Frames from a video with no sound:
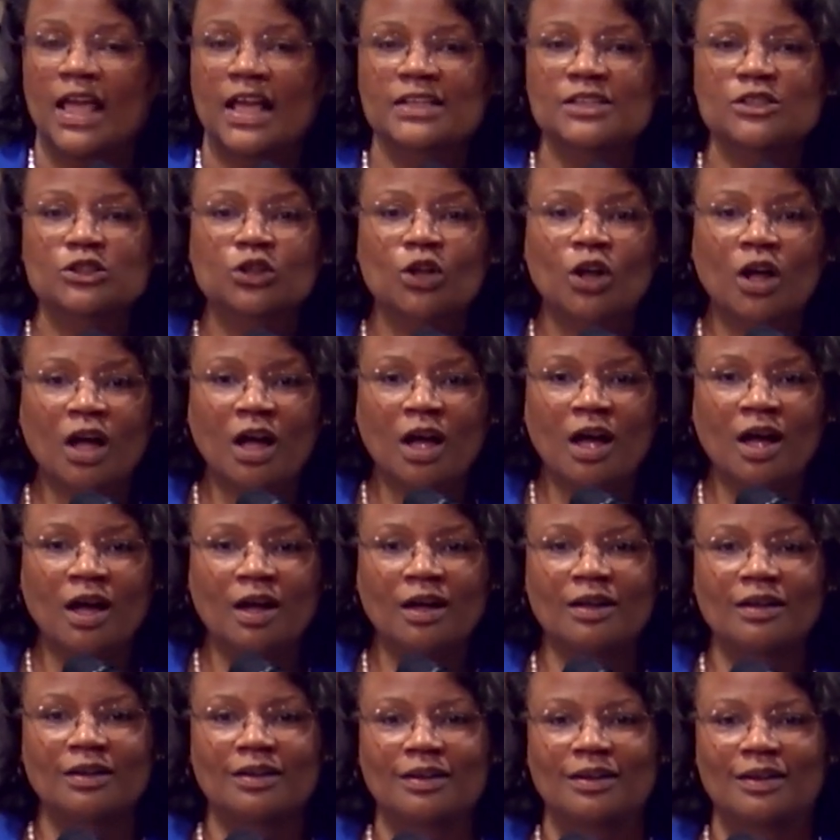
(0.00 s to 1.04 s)
As
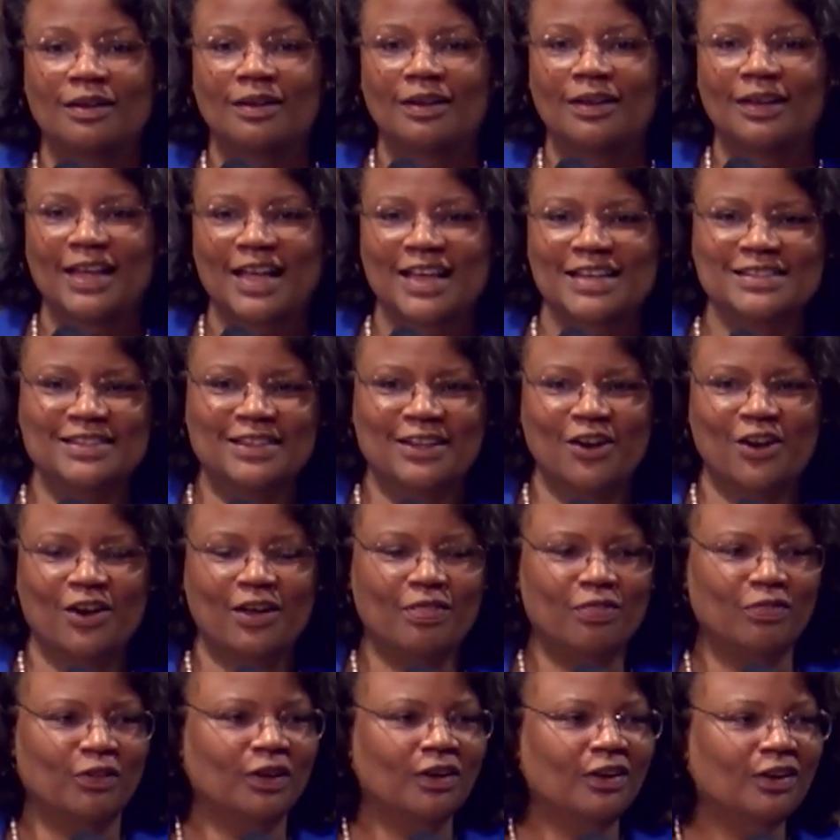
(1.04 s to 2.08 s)
long as there
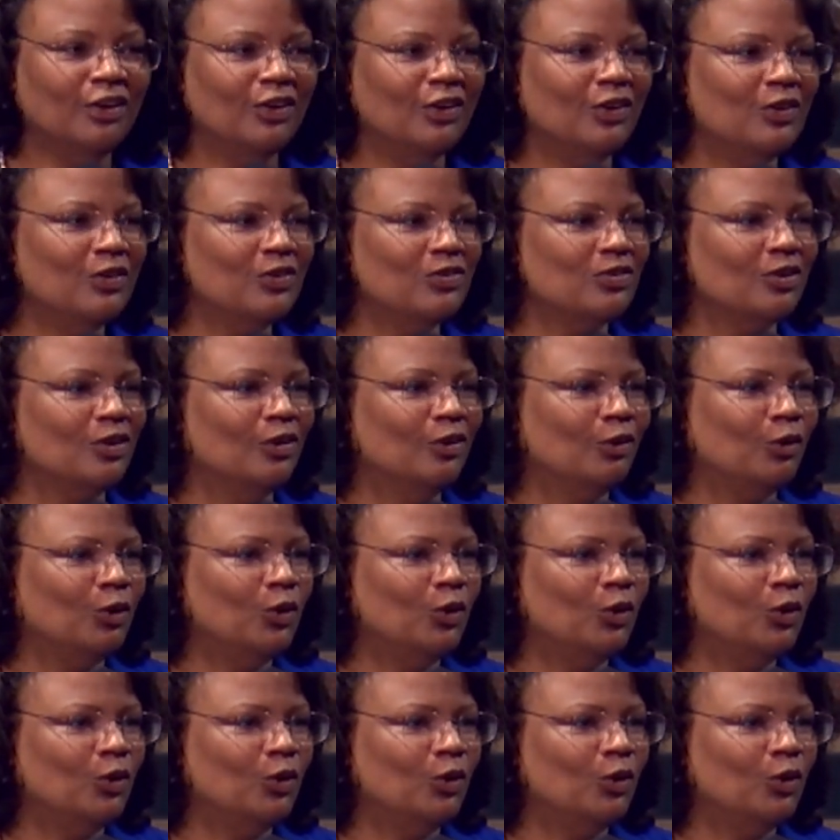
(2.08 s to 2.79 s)
are those